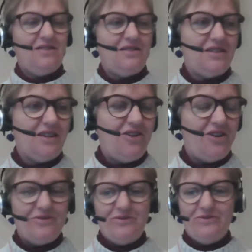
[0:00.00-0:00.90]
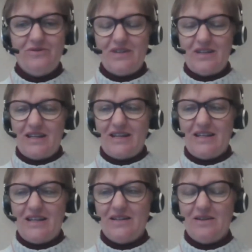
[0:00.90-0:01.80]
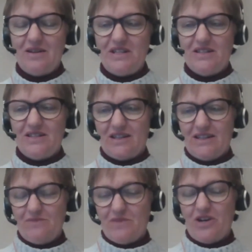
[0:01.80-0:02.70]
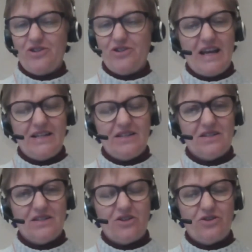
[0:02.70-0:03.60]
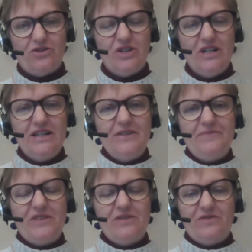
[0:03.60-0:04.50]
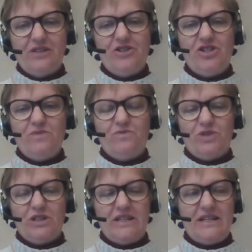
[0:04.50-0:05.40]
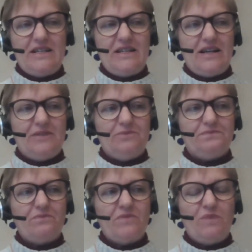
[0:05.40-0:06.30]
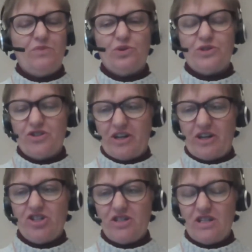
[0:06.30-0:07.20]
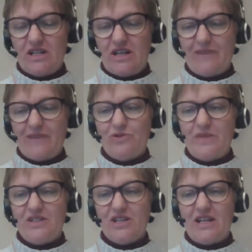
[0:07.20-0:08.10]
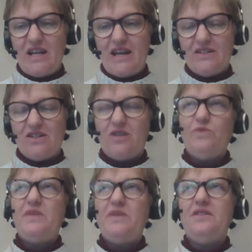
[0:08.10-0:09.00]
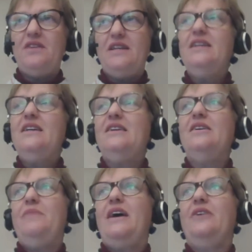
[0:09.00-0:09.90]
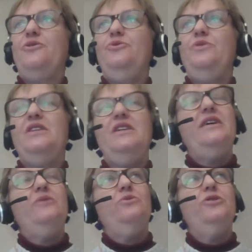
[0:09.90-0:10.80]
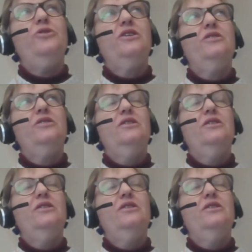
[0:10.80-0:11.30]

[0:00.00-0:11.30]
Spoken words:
I can get a bit stuck in my own lane. So the fellowship really brought a structure that enabled me to connect. I would be thinking about who in the network